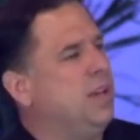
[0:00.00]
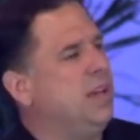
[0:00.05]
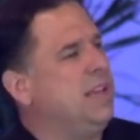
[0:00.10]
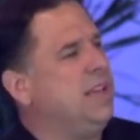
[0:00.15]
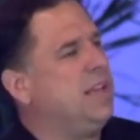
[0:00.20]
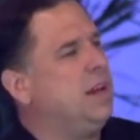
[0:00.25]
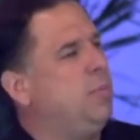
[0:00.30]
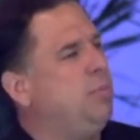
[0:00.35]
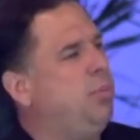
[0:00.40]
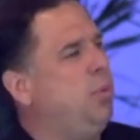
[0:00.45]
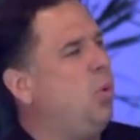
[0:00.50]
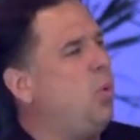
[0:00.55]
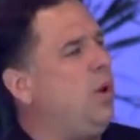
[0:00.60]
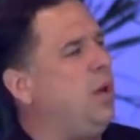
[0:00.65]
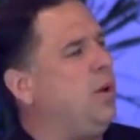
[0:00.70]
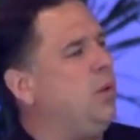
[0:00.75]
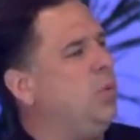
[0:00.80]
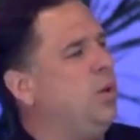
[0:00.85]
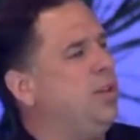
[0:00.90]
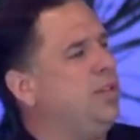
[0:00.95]
can get a
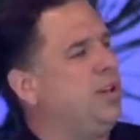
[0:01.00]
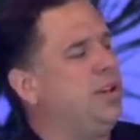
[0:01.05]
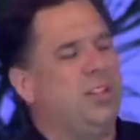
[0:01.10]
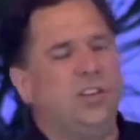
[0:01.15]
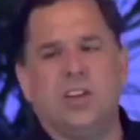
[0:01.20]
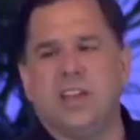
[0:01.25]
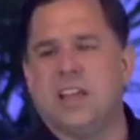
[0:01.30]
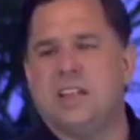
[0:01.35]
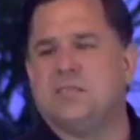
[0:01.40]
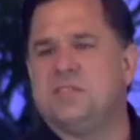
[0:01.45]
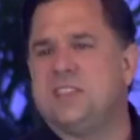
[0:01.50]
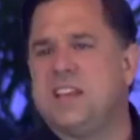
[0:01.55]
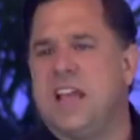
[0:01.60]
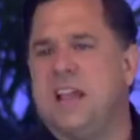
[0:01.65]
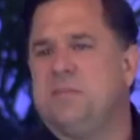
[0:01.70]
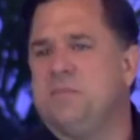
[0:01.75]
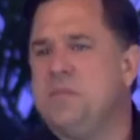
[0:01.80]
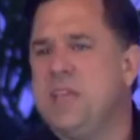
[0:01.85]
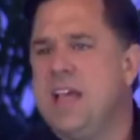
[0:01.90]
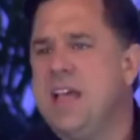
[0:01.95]
point where they look and
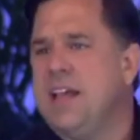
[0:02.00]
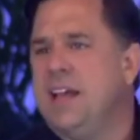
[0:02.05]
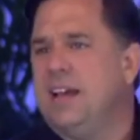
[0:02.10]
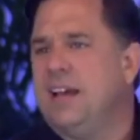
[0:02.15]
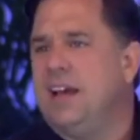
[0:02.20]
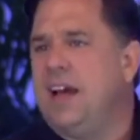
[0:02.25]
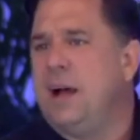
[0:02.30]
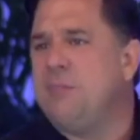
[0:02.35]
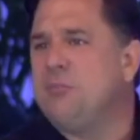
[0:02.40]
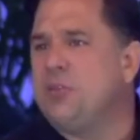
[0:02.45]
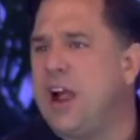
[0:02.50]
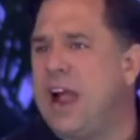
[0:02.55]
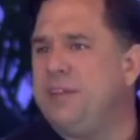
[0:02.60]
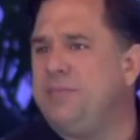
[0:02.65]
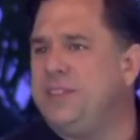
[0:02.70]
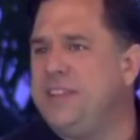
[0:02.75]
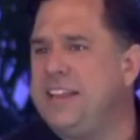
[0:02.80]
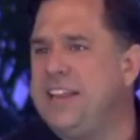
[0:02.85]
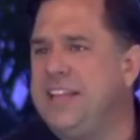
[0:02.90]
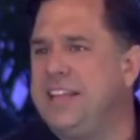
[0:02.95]
say, I'm
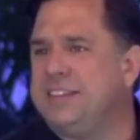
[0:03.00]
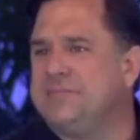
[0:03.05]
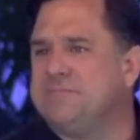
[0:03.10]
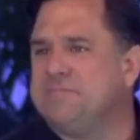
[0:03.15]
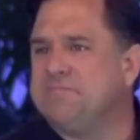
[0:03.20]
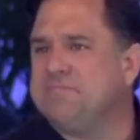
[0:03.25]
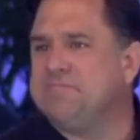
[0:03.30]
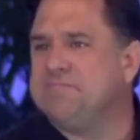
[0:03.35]
grafted in.